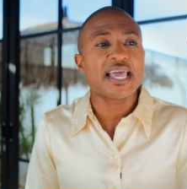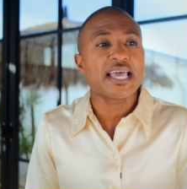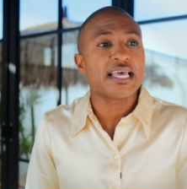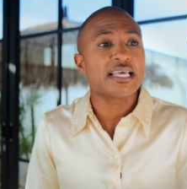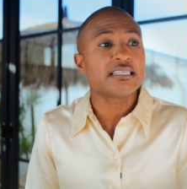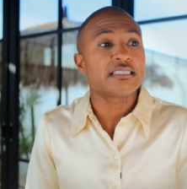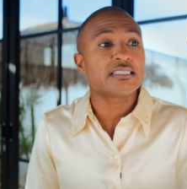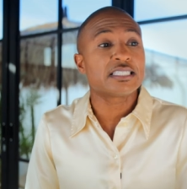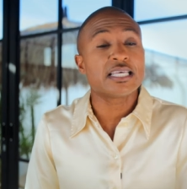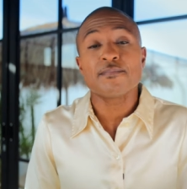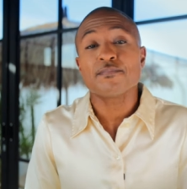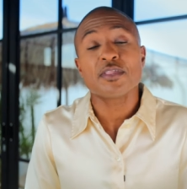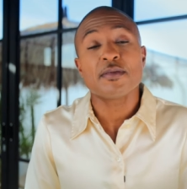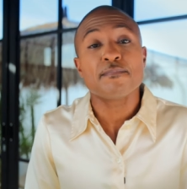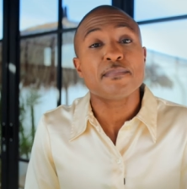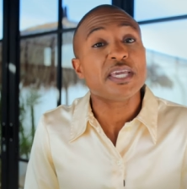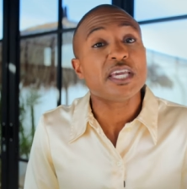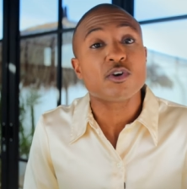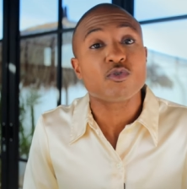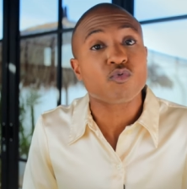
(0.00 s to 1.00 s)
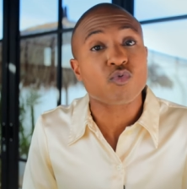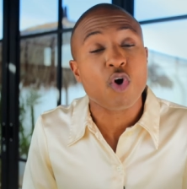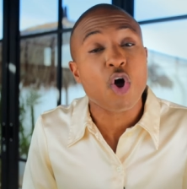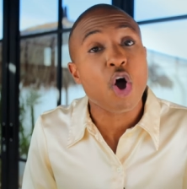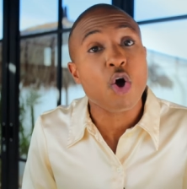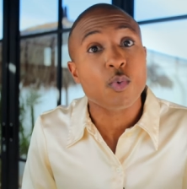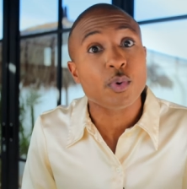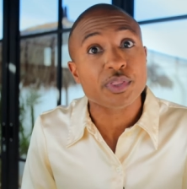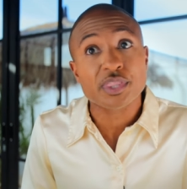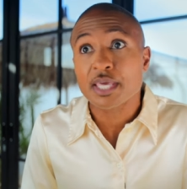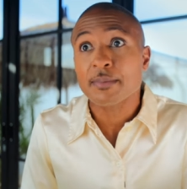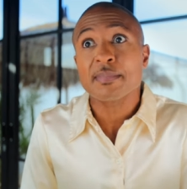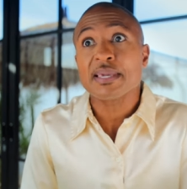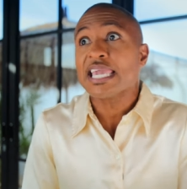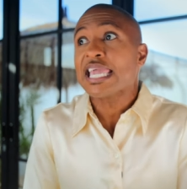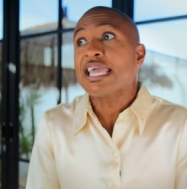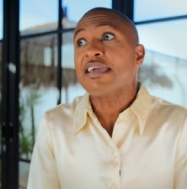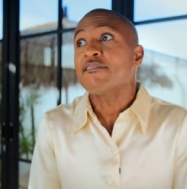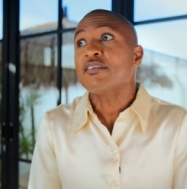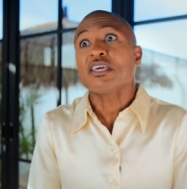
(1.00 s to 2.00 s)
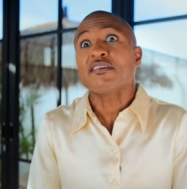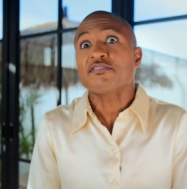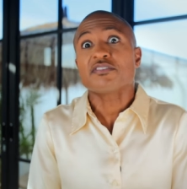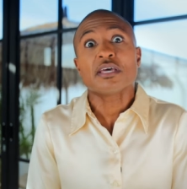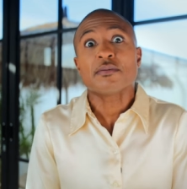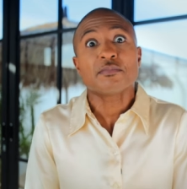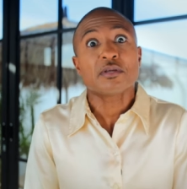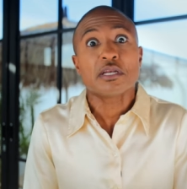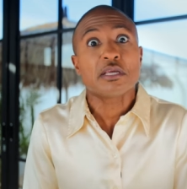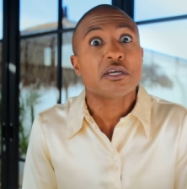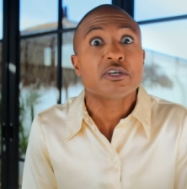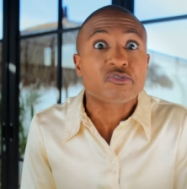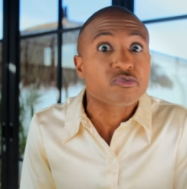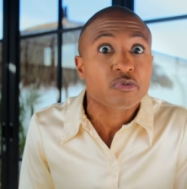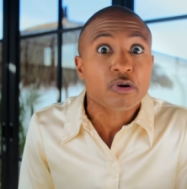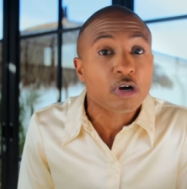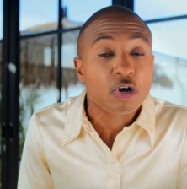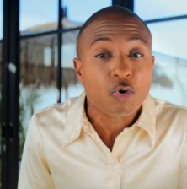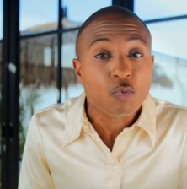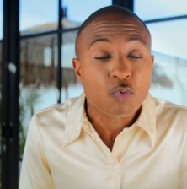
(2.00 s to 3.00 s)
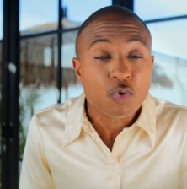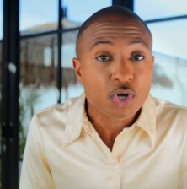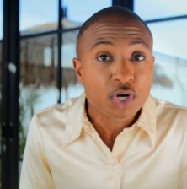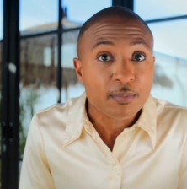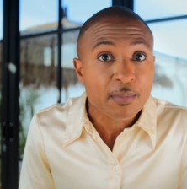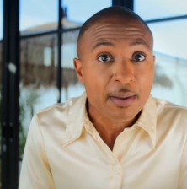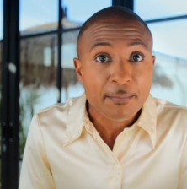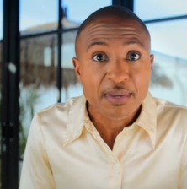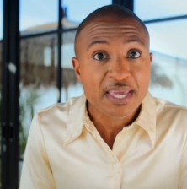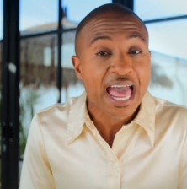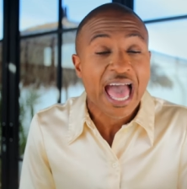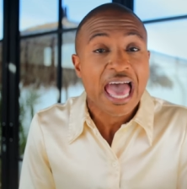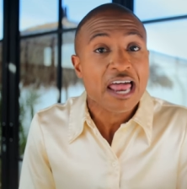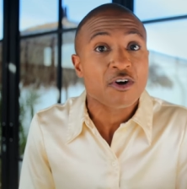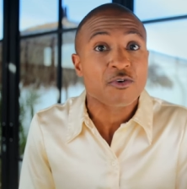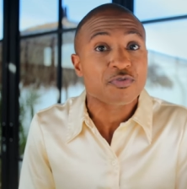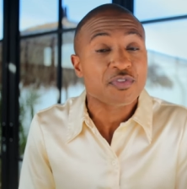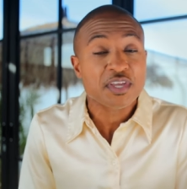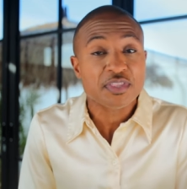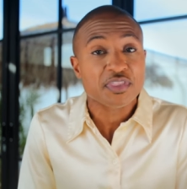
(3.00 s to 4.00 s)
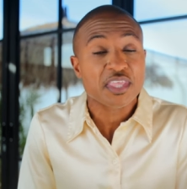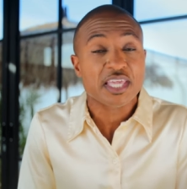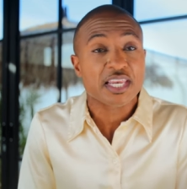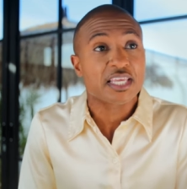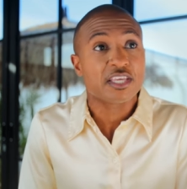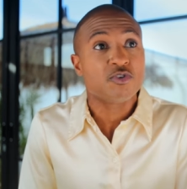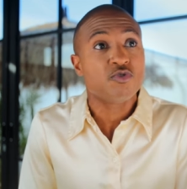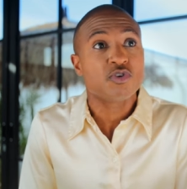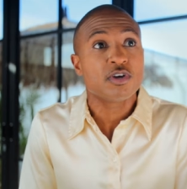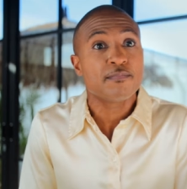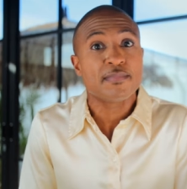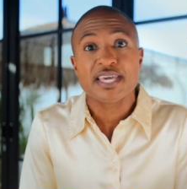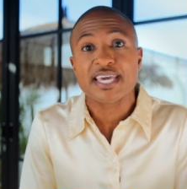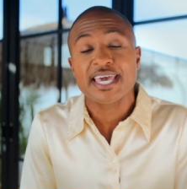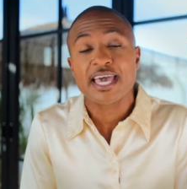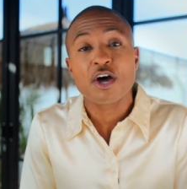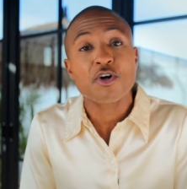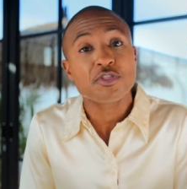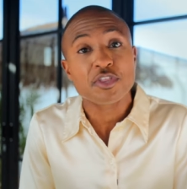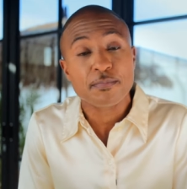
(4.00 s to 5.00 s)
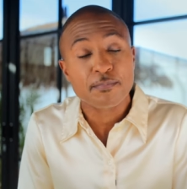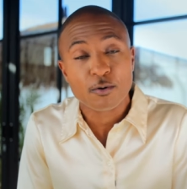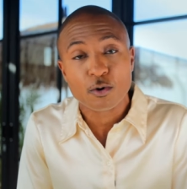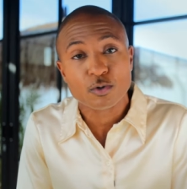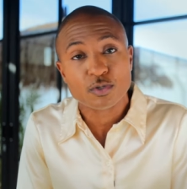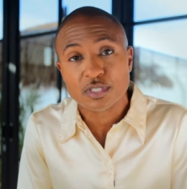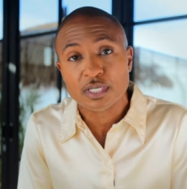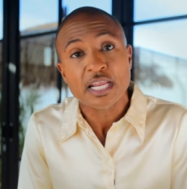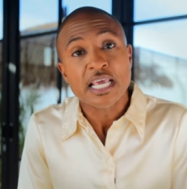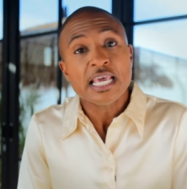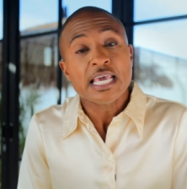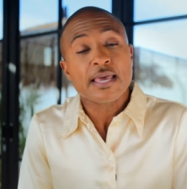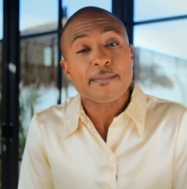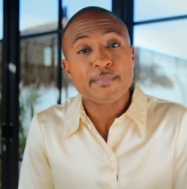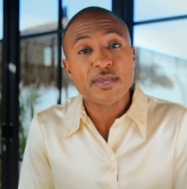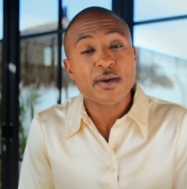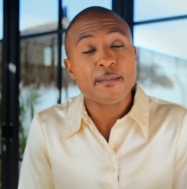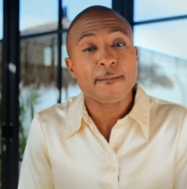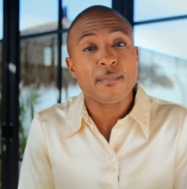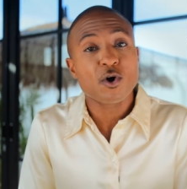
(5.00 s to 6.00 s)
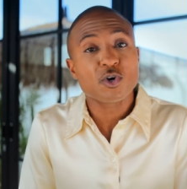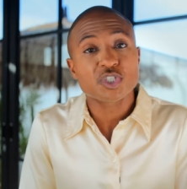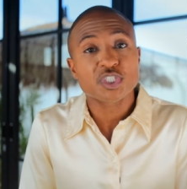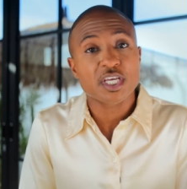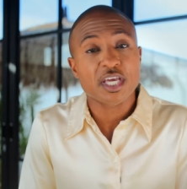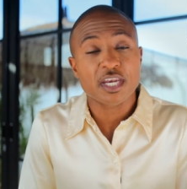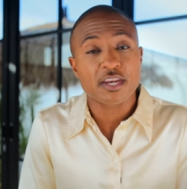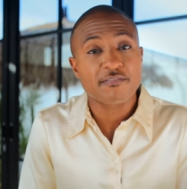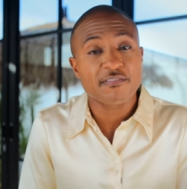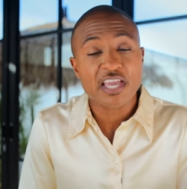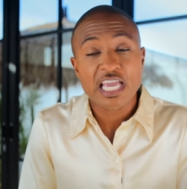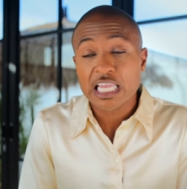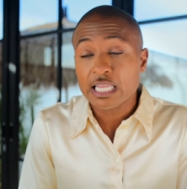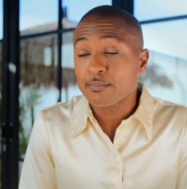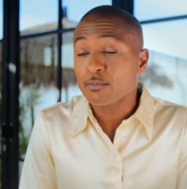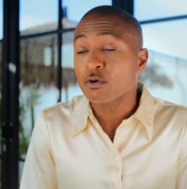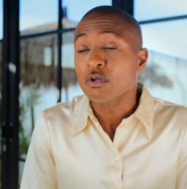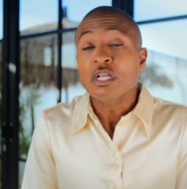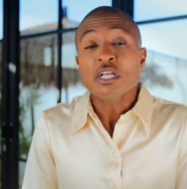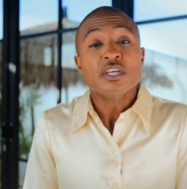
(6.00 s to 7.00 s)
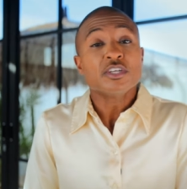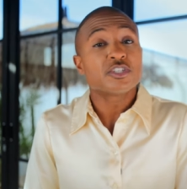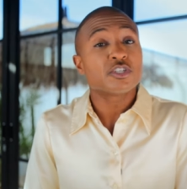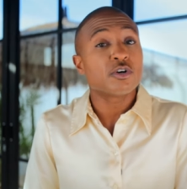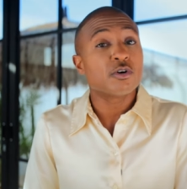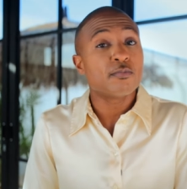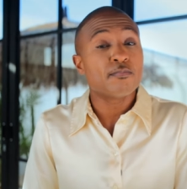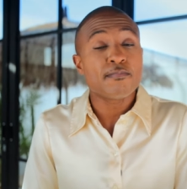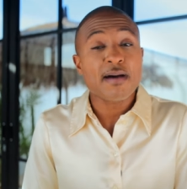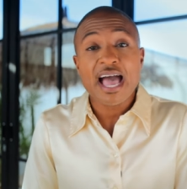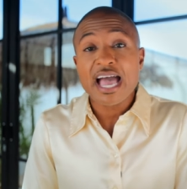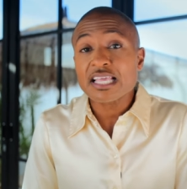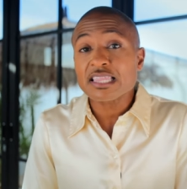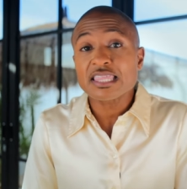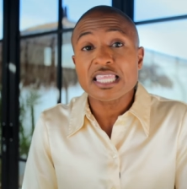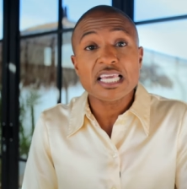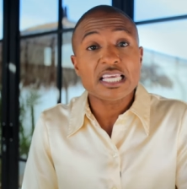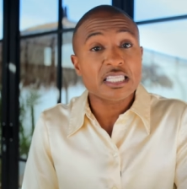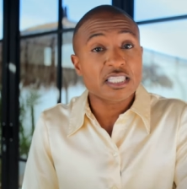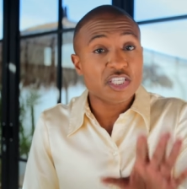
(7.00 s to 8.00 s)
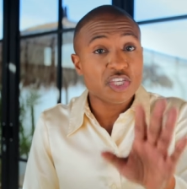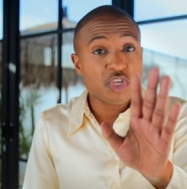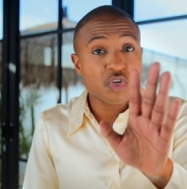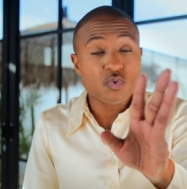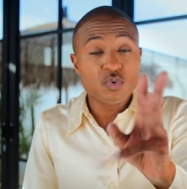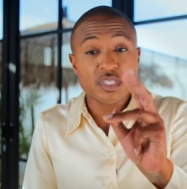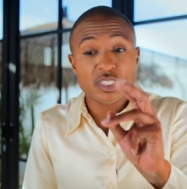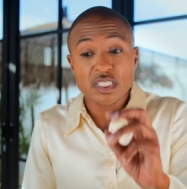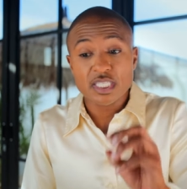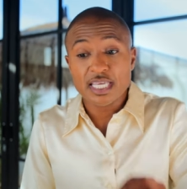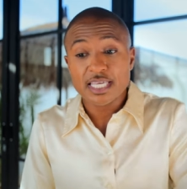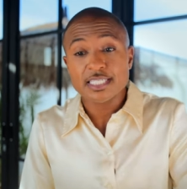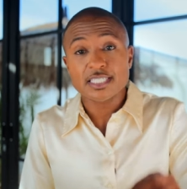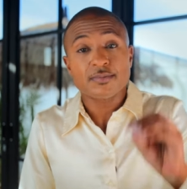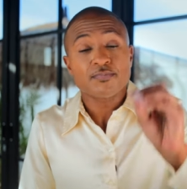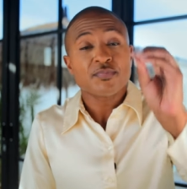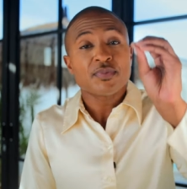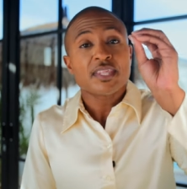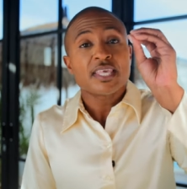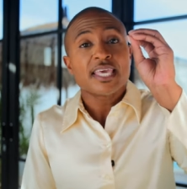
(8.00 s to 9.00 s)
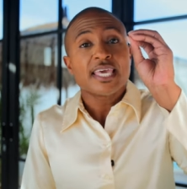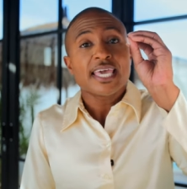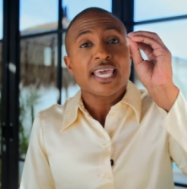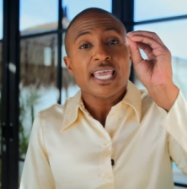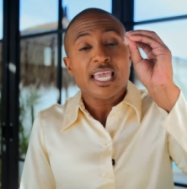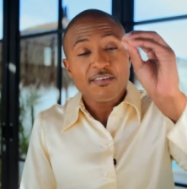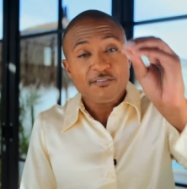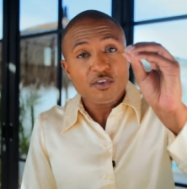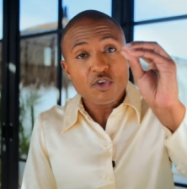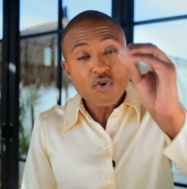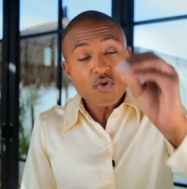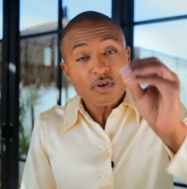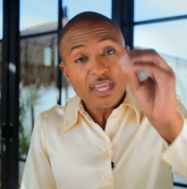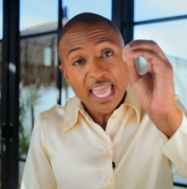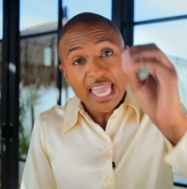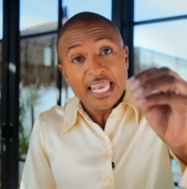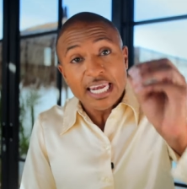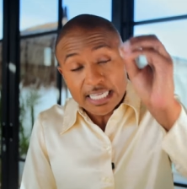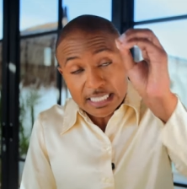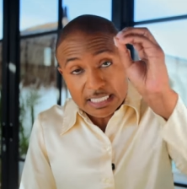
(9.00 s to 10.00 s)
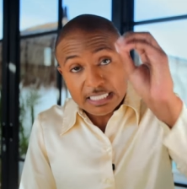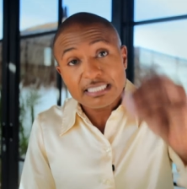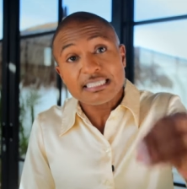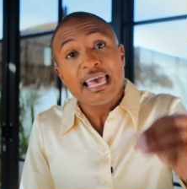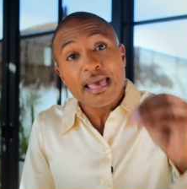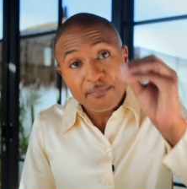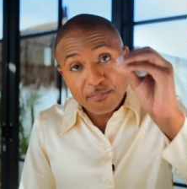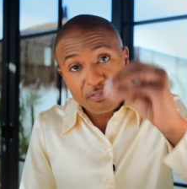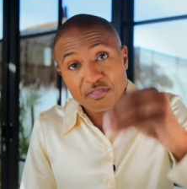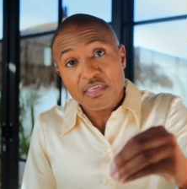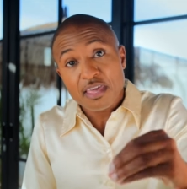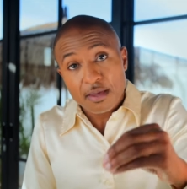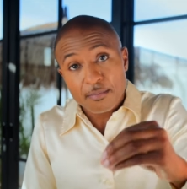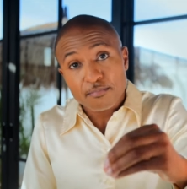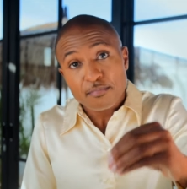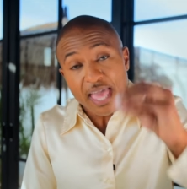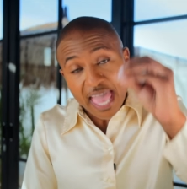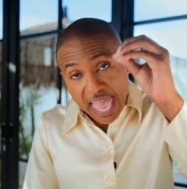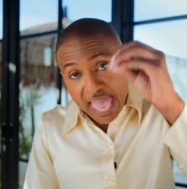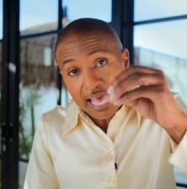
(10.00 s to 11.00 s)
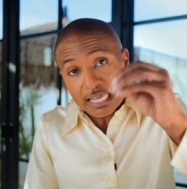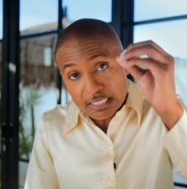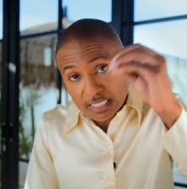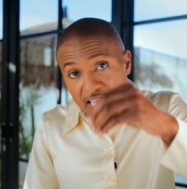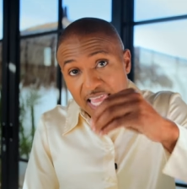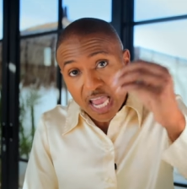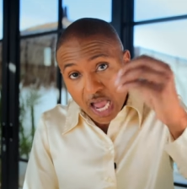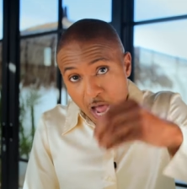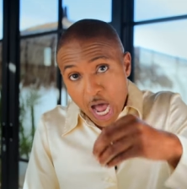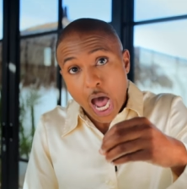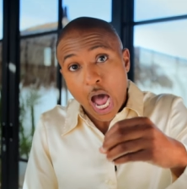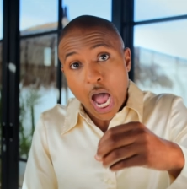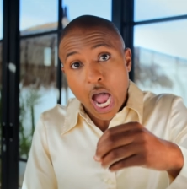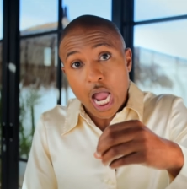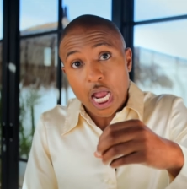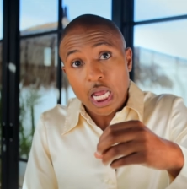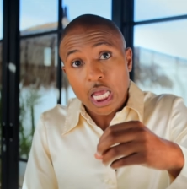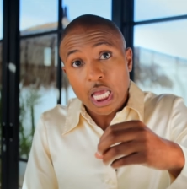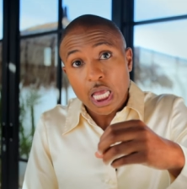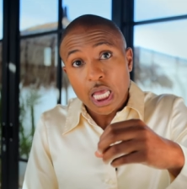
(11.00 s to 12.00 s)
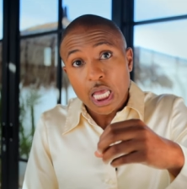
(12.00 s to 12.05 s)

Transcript: as something being wrong with them, even if something is wrong with them. I mean, I don't think that you can be a healthy person and be emotionally unavailable. So my thing to you is this. If you can't accept them as they are,